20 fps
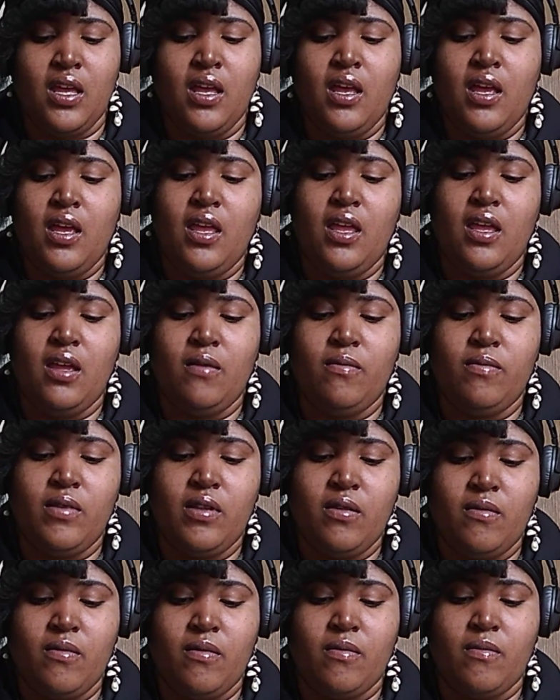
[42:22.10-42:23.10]
Help
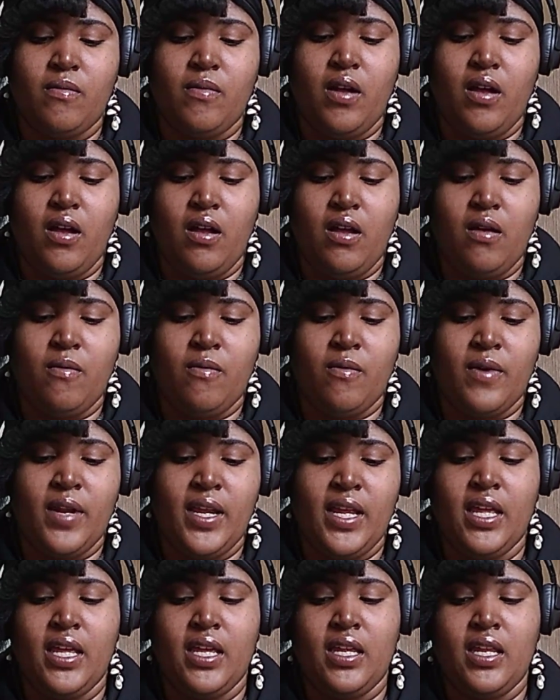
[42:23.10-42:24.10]
them
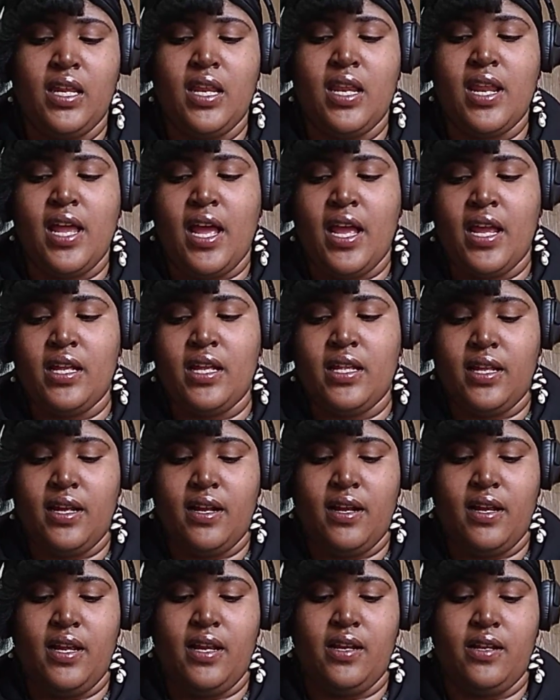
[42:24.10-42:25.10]
reignite their
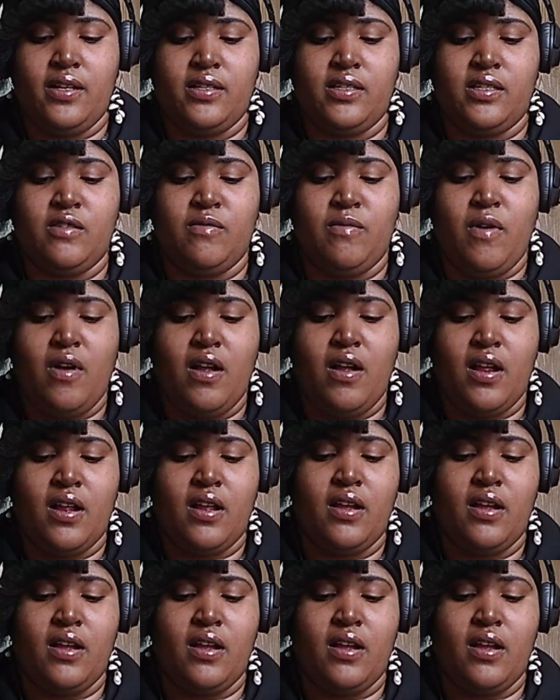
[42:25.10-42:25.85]
inner spark